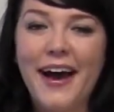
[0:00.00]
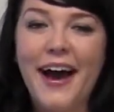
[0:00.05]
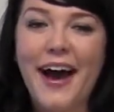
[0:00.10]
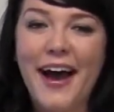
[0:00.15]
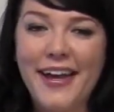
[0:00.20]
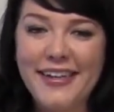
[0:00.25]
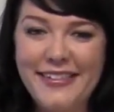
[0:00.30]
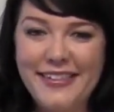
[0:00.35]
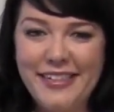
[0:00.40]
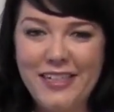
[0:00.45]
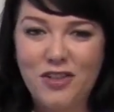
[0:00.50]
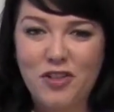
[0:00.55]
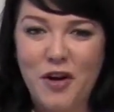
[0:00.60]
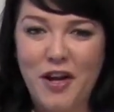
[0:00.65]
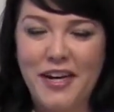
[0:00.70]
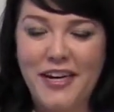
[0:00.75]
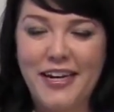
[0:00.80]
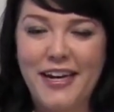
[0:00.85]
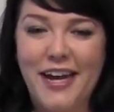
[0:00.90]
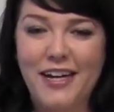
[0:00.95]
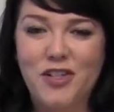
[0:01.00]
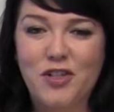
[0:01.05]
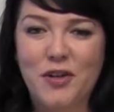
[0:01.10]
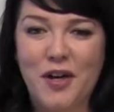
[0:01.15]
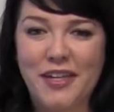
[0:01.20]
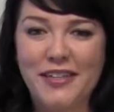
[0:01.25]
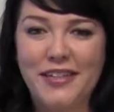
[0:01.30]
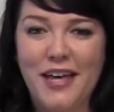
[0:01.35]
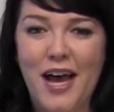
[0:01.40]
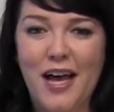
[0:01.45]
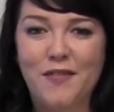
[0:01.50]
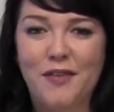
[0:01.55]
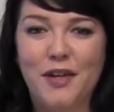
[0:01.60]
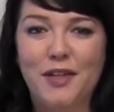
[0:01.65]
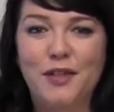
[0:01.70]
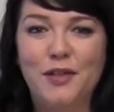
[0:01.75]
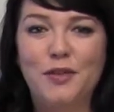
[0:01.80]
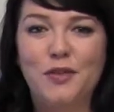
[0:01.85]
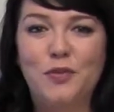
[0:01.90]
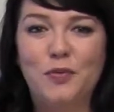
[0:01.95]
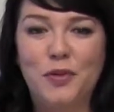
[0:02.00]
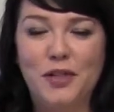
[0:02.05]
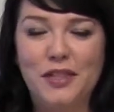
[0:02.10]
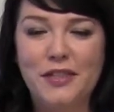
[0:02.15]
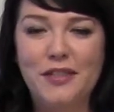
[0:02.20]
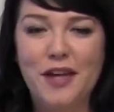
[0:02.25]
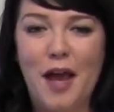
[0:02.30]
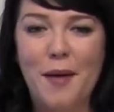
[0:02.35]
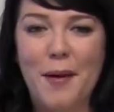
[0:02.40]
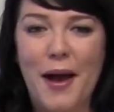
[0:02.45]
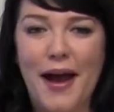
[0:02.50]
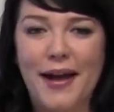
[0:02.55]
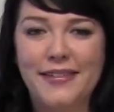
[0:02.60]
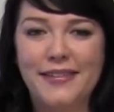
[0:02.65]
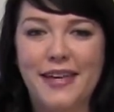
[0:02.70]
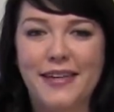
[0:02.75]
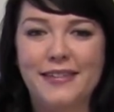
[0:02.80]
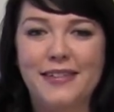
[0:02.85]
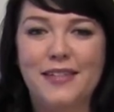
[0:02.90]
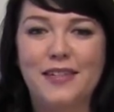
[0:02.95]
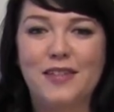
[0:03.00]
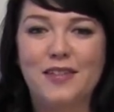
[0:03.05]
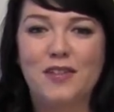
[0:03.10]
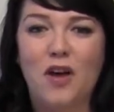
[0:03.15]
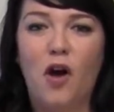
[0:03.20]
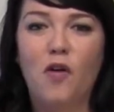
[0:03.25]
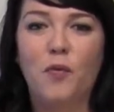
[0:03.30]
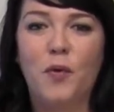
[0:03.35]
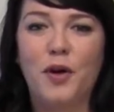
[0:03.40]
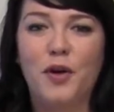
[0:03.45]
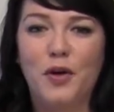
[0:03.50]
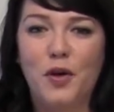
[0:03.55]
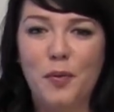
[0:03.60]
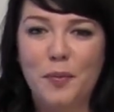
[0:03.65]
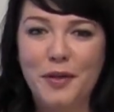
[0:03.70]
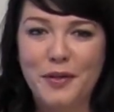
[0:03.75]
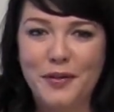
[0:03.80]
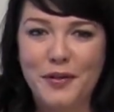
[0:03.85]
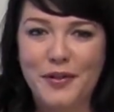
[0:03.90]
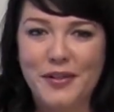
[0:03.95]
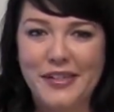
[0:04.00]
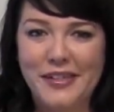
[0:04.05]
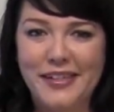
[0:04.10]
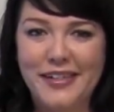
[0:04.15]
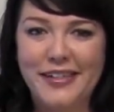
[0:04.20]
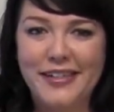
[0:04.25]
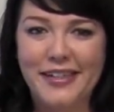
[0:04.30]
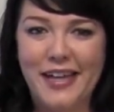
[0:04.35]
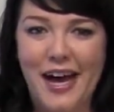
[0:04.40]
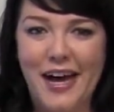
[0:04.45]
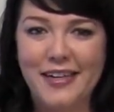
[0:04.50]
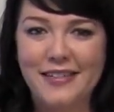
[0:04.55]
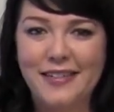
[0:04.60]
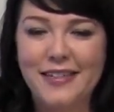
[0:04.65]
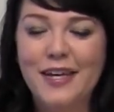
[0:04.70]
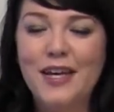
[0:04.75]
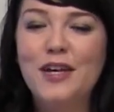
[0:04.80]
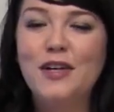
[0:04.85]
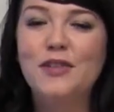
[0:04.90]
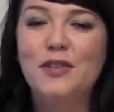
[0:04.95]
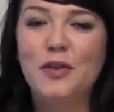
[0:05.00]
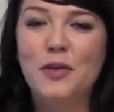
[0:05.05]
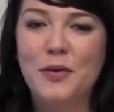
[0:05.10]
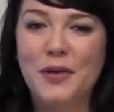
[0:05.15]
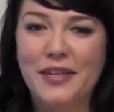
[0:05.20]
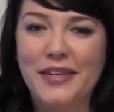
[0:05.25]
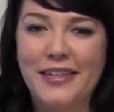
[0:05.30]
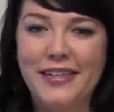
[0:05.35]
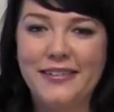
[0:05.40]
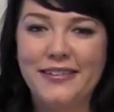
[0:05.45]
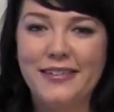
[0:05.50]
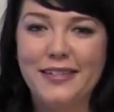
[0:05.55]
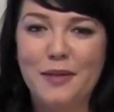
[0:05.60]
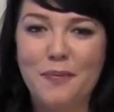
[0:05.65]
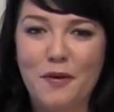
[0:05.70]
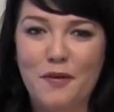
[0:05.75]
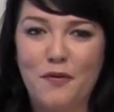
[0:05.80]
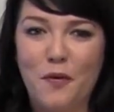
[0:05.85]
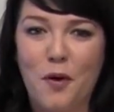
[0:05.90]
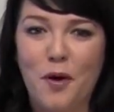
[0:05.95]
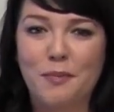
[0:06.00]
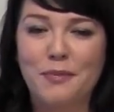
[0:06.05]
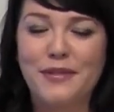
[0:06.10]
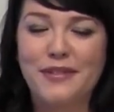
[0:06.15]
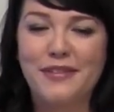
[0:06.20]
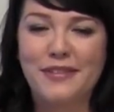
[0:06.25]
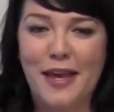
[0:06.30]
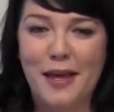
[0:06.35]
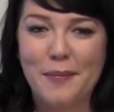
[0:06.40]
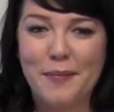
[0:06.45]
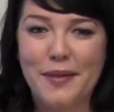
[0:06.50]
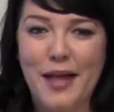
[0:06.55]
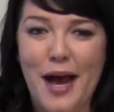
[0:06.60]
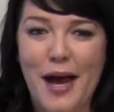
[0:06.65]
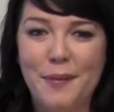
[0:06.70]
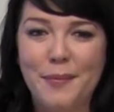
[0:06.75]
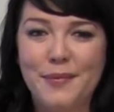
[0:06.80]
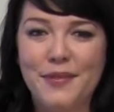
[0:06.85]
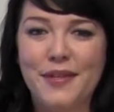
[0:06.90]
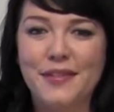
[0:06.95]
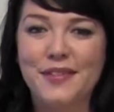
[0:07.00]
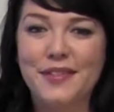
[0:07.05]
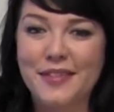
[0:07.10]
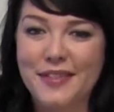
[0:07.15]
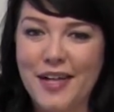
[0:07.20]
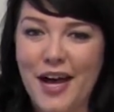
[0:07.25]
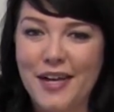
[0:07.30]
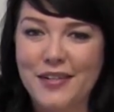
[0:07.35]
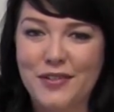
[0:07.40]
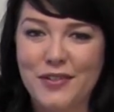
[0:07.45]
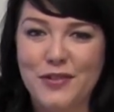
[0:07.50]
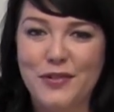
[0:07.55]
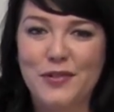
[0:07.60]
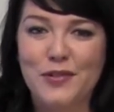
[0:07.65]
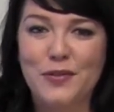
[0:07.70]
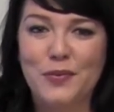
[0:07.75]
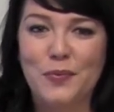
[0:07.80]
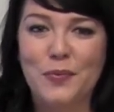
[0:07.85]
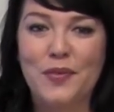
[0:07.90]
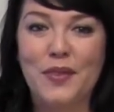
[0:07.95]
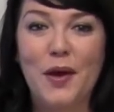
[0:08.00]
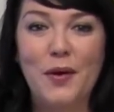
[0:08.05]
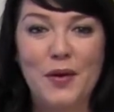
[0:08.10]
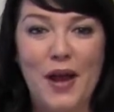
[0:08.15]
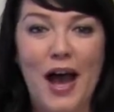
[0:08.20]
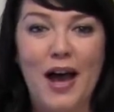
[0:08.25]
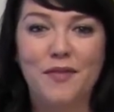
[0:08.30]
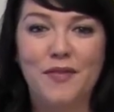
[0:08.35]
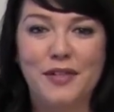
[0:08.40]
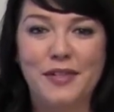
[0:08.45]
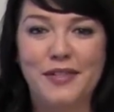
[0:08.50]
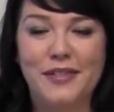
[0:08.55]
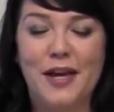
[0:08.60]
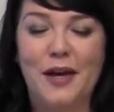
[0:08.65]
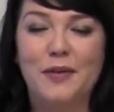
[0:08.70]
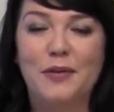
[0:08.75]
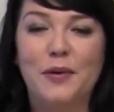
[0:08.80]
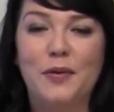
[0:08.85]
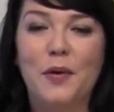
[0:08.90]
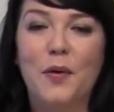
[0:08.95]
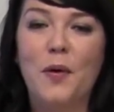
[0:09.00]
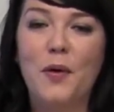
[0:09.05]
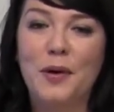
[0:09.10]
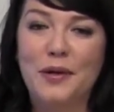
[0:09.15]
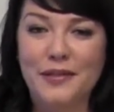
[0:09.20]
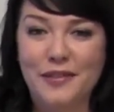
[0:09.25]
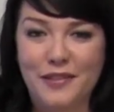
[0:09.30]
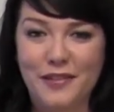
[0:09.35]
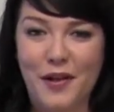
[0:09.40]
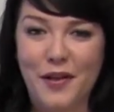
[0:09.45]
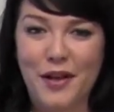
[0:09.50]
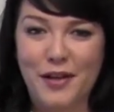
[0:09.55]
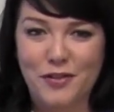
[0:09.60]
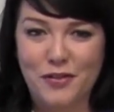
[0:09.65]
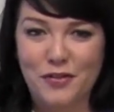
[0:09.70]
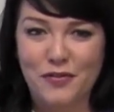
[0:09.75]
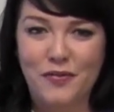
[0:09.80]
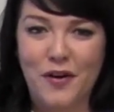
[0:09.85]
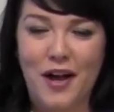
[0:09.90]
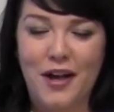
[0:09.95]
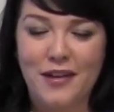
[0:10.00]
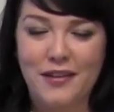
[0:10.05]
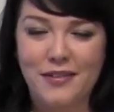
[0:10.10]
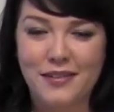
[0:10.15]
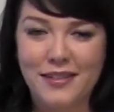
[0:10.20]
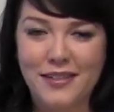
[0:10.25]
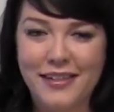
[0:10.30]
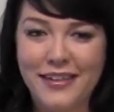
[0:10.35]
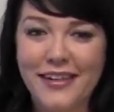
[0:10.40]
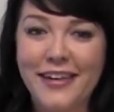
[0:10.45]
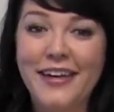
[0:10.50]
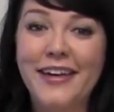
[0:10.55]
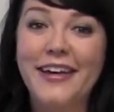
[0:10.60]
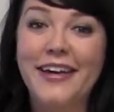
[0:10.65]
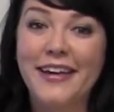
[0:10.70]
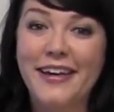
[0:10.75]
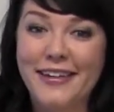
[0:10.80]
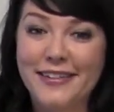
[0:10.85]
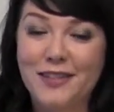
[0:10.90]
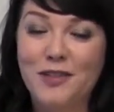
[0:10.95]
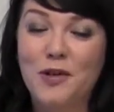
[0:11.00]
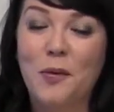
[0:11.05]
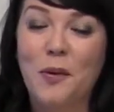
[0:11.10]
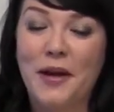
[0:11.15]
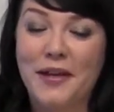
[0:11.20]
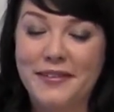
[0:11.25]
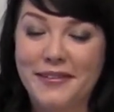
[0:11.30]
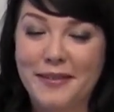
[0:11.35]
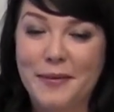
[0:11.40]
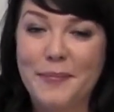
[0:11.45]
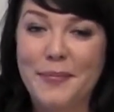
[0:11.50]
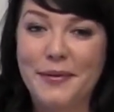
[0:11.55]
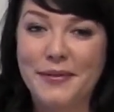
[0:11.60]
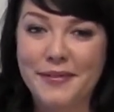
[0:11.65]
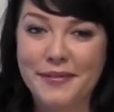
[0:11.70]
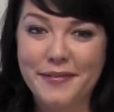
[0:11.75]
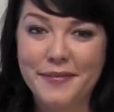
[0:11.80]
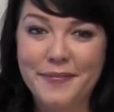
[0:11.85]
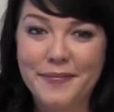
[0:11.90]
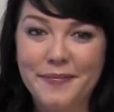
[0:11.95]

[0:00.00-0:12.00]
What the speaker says: IT training at TrainLive includes real-time access to the software you'll be learning in class, so you can easily perform the same labs as the class students without having to download or install extra files. It's quite simple.